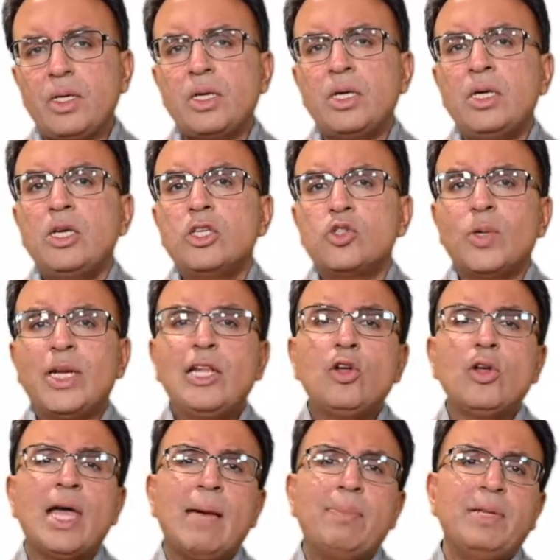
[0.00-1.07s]
So when I look
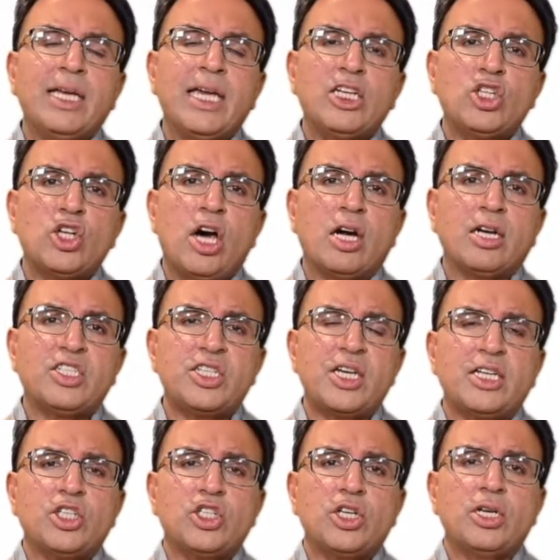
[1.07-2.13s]
at application
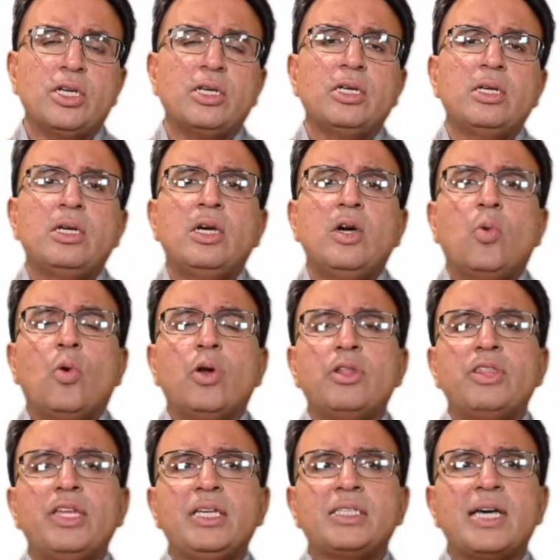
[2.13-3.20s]
architecture, one of the
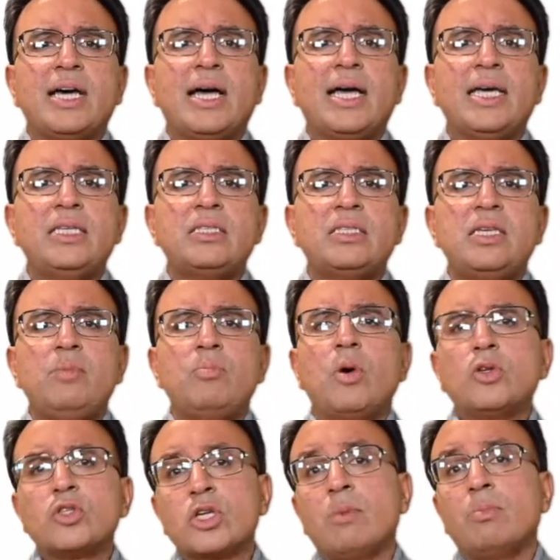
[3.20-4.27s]
things that I see
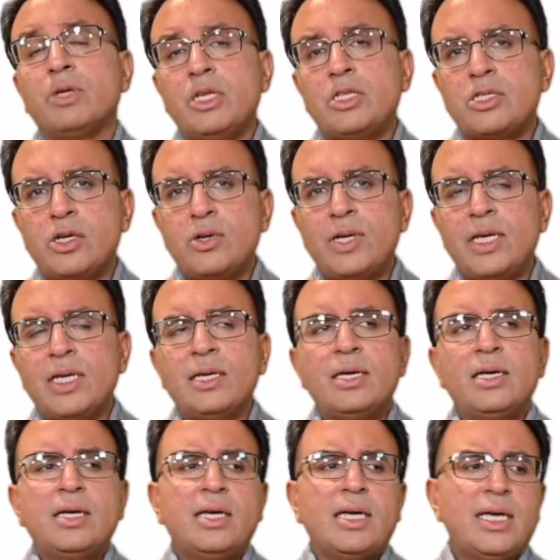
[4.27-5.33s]
most companies doing
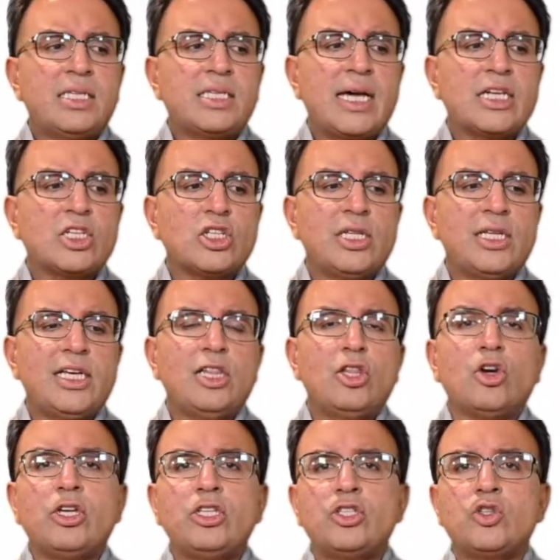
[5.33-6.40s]
is actually
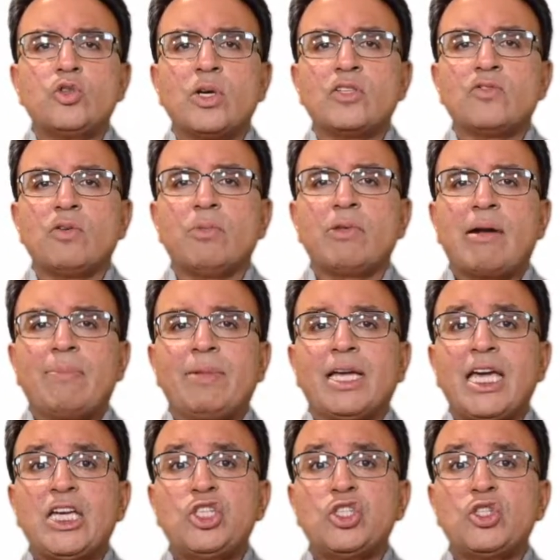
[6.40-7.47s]
looking to transform their
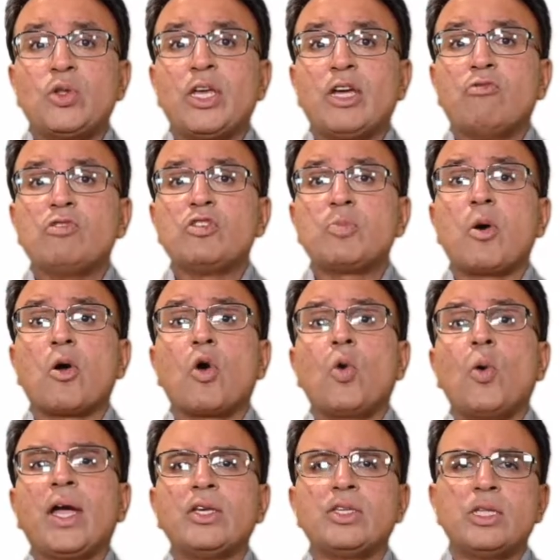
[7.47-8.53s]
application so they can respond
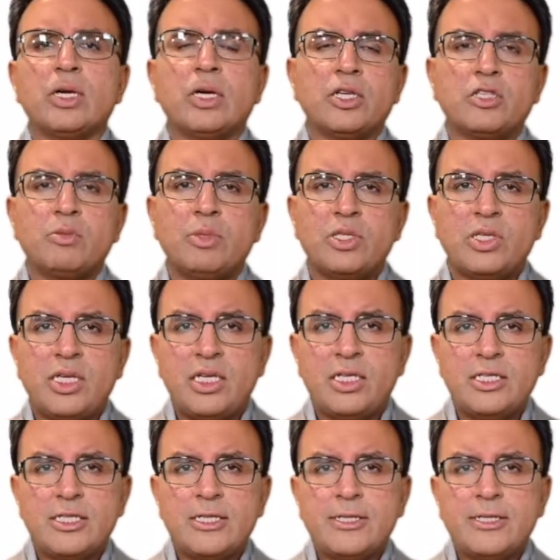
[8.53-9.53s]
quicker to the customer's needs.